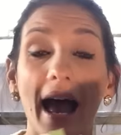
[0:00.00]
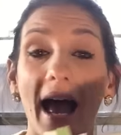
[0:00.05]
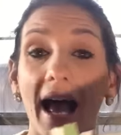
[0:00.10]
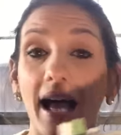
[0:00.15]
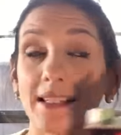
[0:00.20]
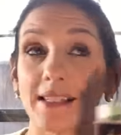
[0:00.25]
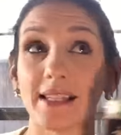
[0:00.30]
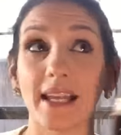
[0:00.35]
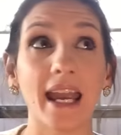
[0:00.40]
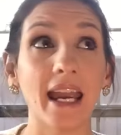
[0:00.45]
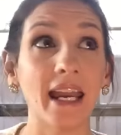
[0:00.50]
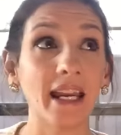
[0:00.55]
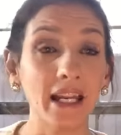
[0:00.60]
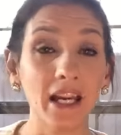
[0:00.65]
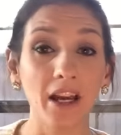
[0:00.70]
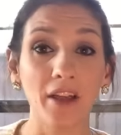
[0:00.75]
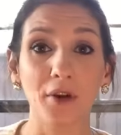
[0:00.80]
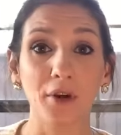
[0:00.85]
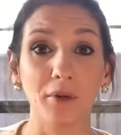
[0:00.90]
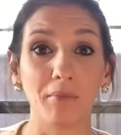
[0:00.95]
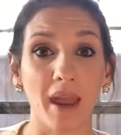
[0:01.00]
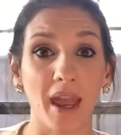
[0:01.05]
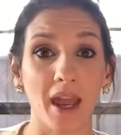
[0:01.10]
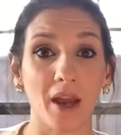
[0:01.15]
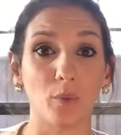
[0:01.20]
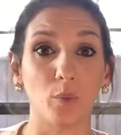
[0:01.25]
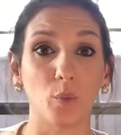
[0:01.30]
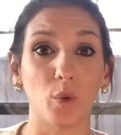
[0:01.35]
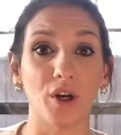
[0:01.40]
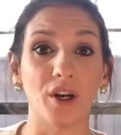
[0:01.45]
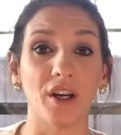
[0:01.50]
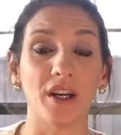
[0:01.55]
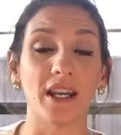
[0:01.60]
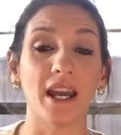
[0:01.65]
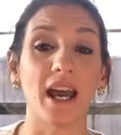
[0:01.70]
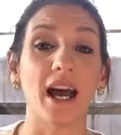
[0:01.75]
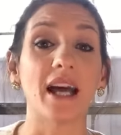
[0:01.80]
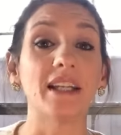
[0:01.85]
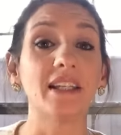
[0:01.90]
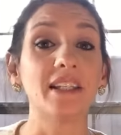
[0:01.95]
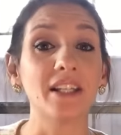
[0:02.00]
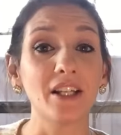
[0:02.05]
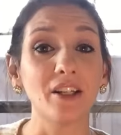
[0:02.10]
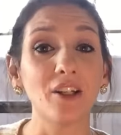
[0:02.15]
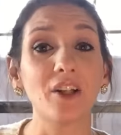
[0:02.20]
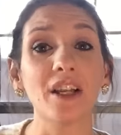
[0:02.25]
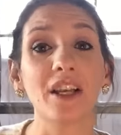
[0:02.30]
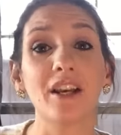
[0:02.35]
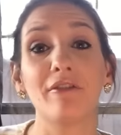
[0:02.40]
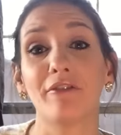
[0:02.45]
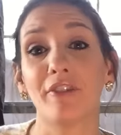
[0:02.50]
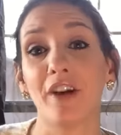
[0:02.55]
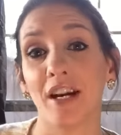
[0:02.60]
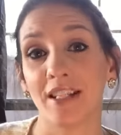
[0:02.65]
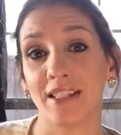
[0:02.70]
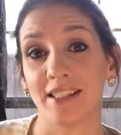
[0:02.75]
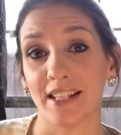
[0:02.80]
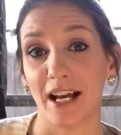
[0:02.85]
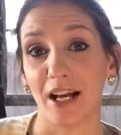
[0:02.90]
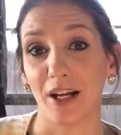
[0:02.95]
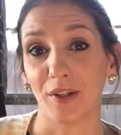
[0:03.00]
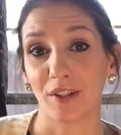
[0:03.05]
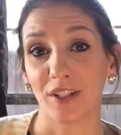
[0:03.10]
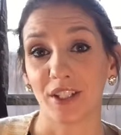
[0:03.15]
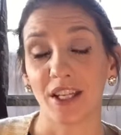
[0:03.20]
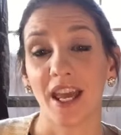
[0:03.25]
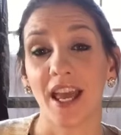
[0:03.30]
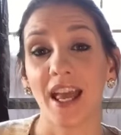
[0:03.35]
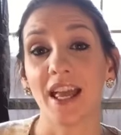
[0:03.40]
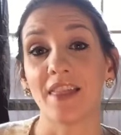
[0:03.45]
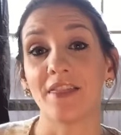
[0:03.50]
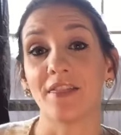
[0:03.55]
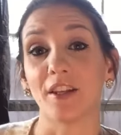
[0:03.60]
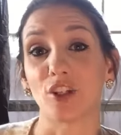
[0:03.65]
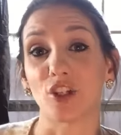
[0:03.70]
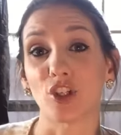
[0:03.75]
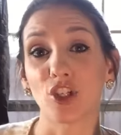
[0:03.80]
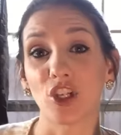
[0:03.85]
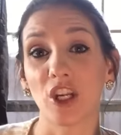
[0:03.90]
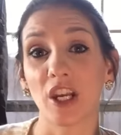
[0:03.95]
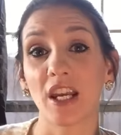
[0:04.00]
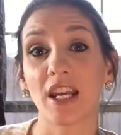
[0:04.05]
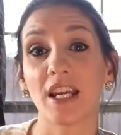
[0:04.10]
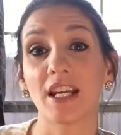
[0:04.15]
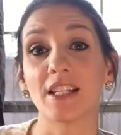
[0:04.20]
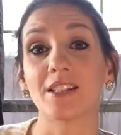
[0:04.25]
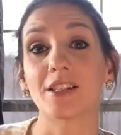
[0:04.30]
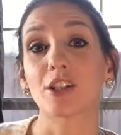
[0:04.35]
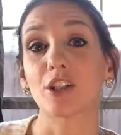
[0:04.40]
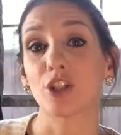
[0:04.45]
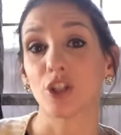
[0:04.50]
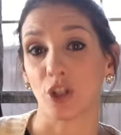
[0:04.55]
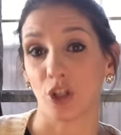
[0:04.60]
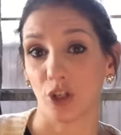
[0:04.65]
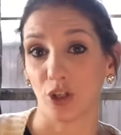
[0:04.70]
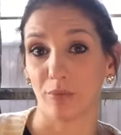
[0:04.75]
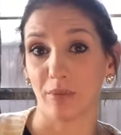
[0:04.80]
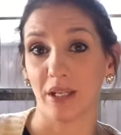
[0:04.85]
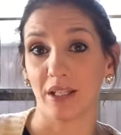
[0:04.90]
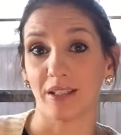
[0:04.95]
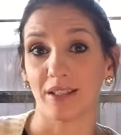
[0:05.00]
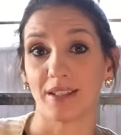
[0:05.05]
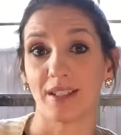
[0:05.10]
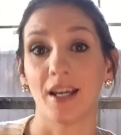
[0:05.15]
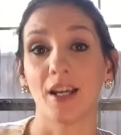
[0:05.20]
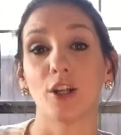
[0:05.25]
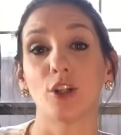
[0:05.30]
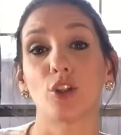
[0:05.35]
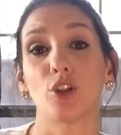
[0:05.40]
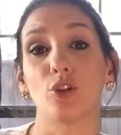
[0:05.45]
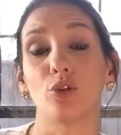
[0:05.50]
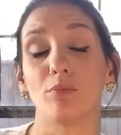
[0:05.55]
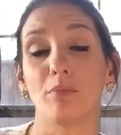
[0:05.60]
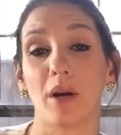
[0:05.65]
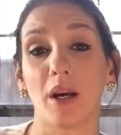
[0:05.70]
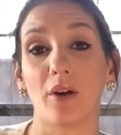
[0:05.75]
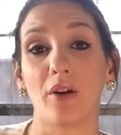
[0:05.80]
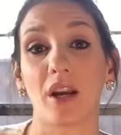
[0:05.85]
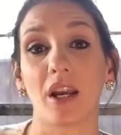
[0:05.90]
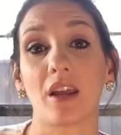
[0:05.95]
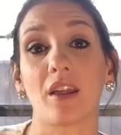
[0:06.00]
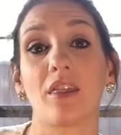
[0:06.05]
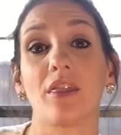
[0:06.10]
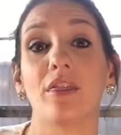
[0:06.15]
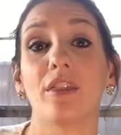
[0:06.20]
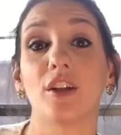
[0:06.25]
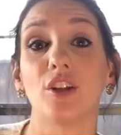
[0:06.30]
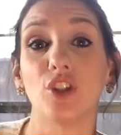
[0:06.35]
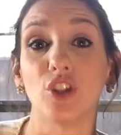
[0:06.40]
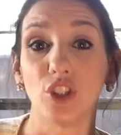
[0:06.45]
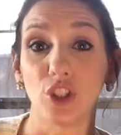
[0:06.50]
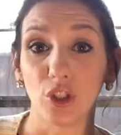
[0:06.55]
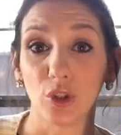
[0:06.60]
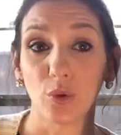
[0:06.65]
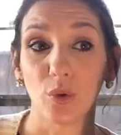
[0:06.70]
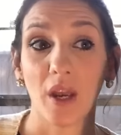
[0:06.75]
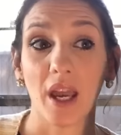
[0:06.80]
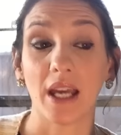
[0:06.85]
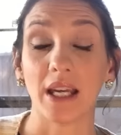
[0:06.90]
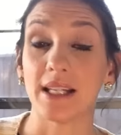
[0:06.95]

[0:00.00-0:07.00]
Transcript: as any other man would, until he finds out that she is determined to marry the Duke.